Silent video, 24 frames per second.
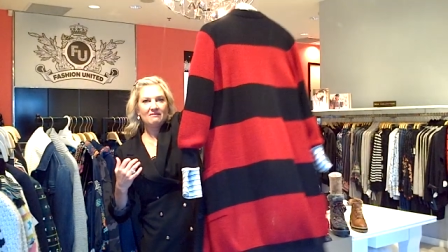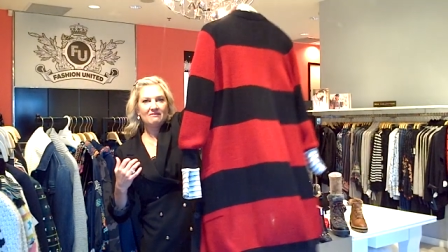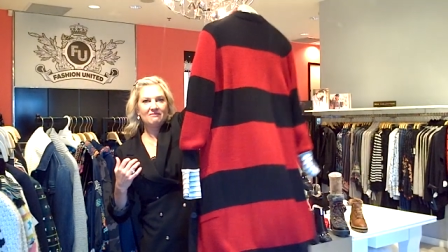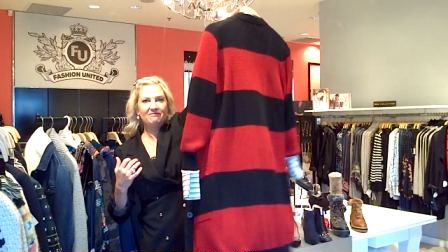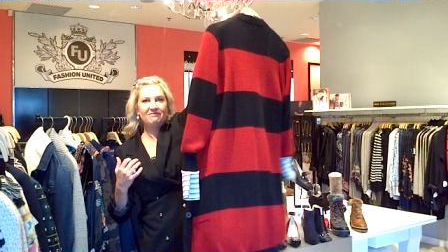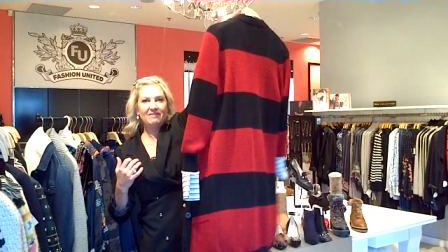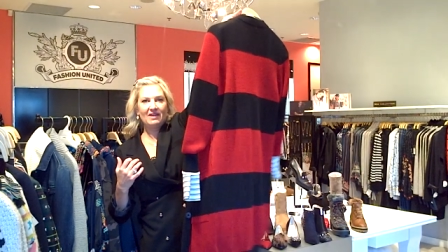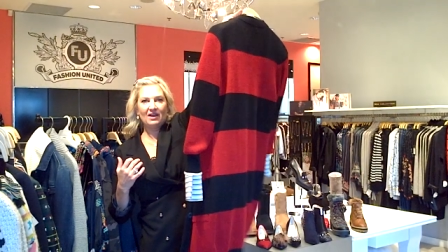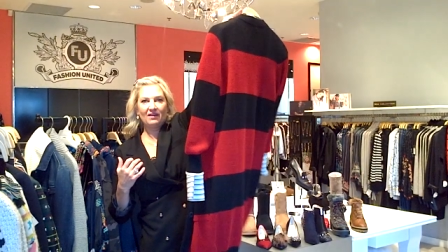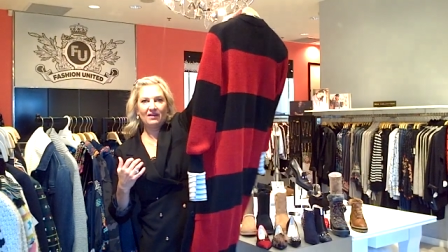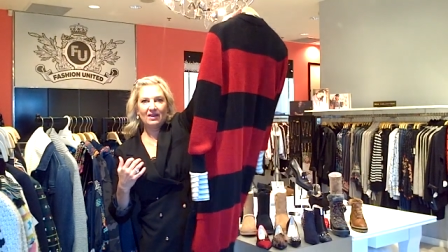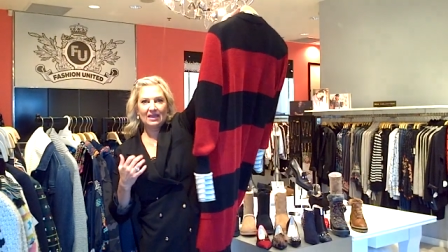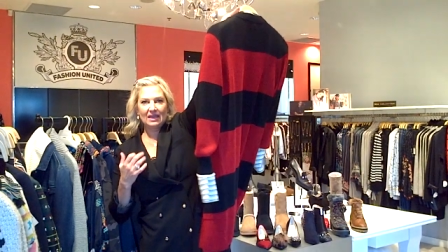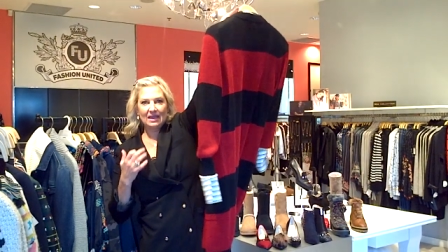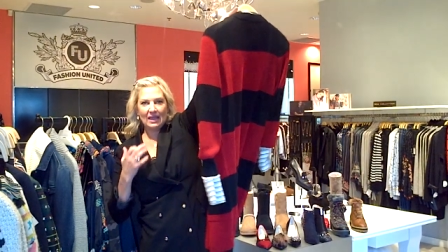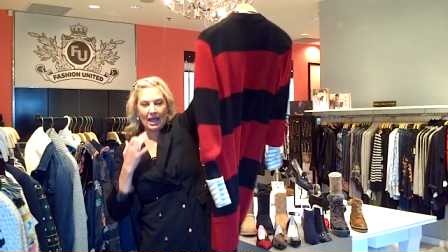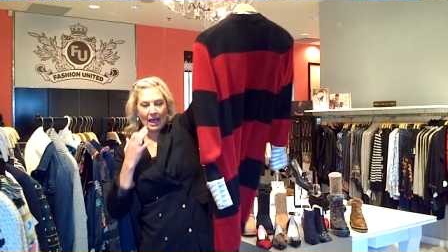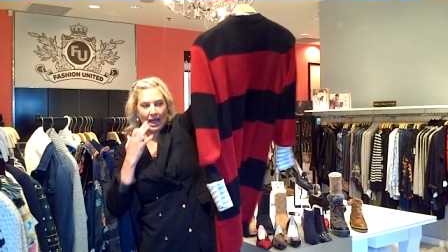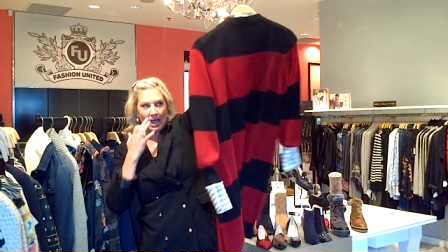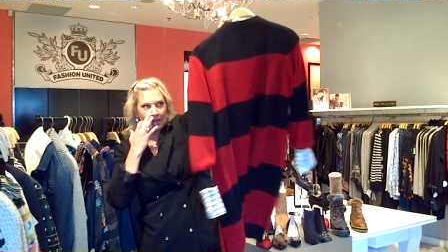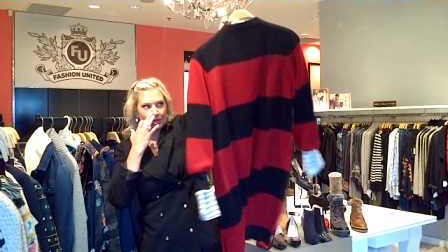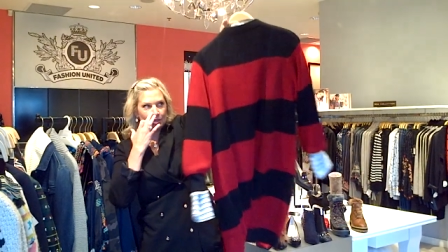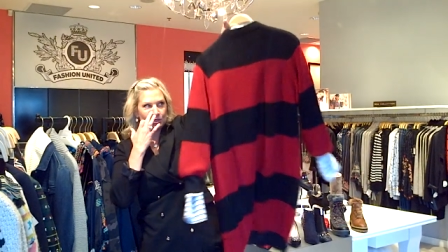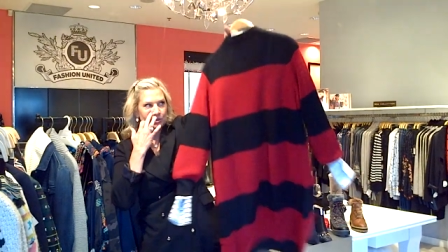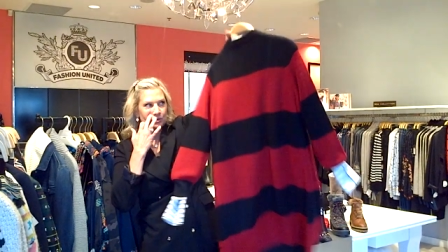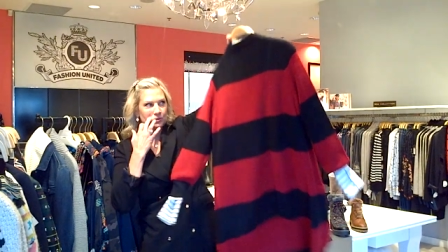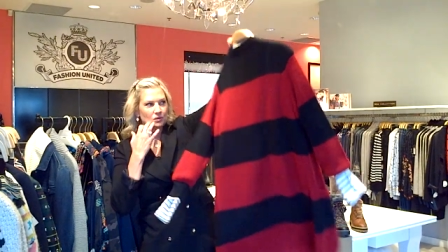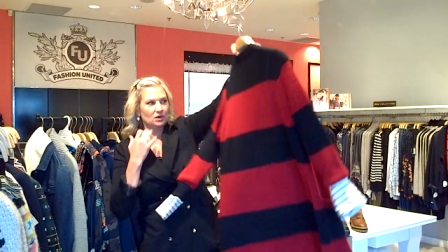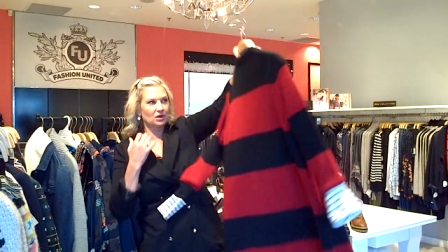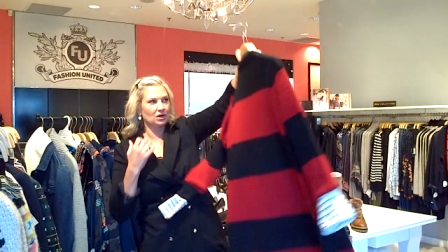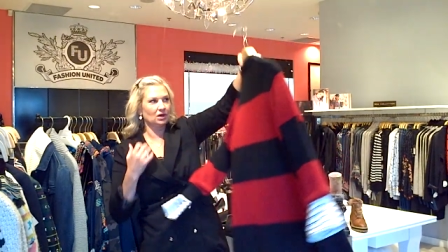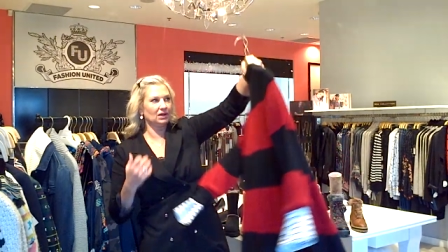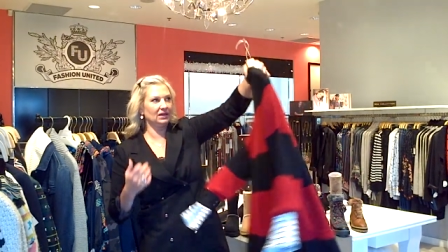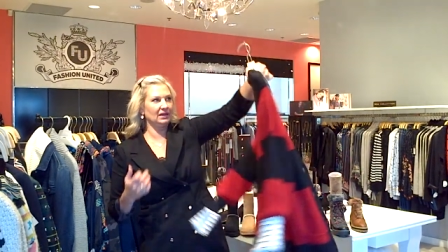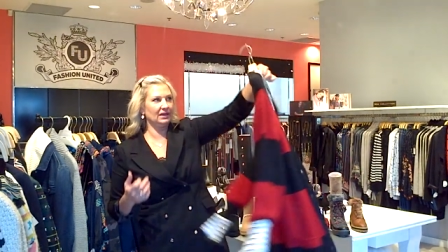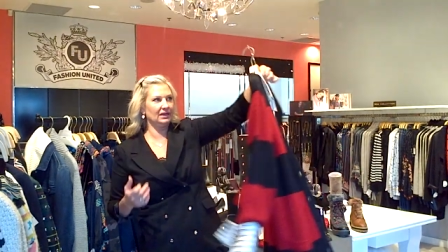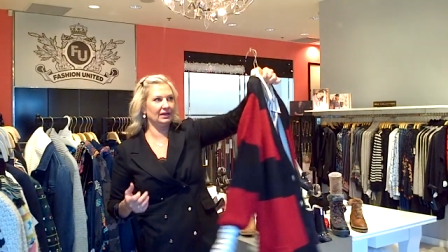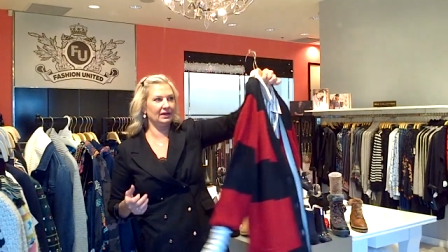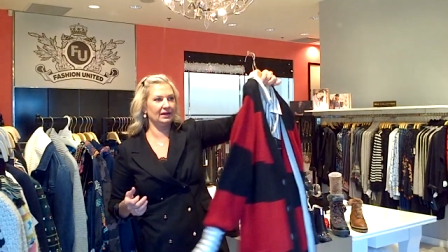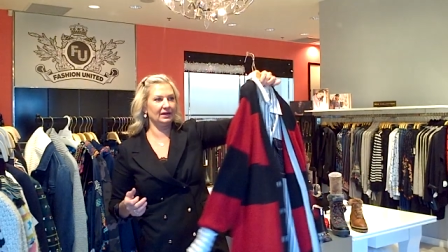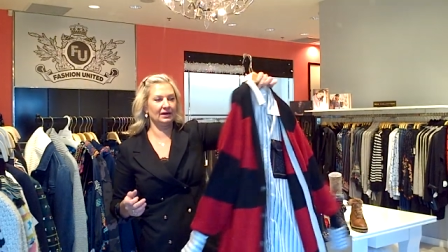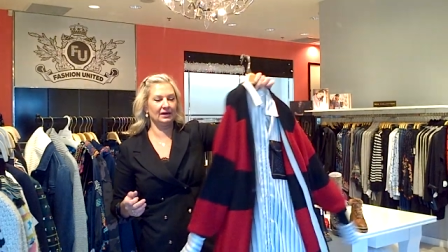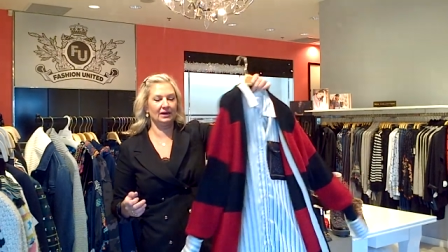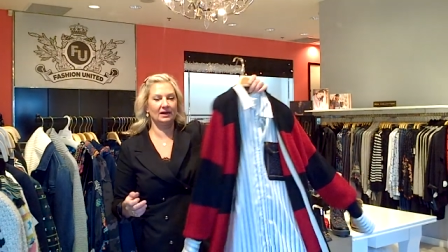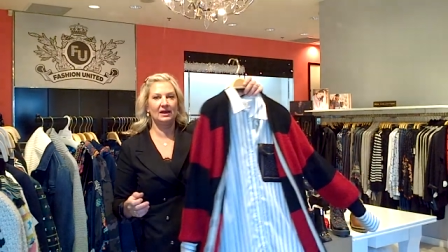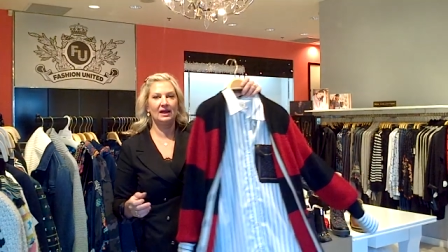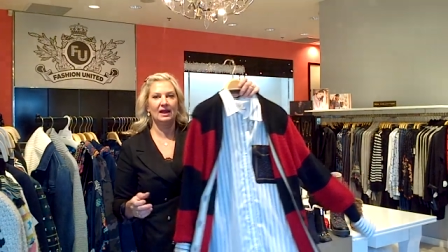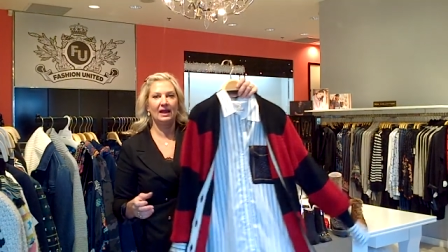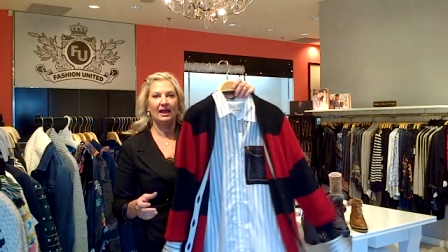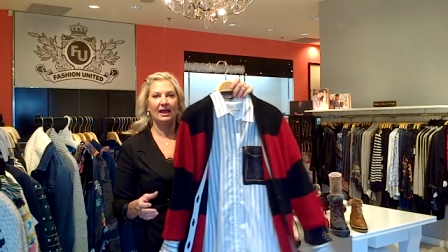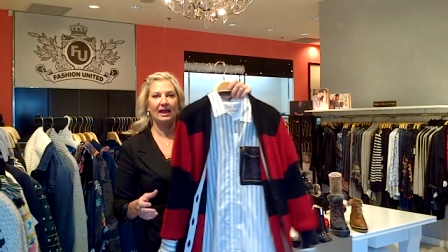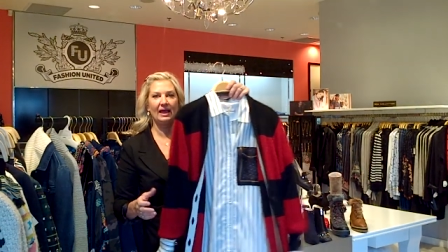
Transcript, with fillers: very casual here.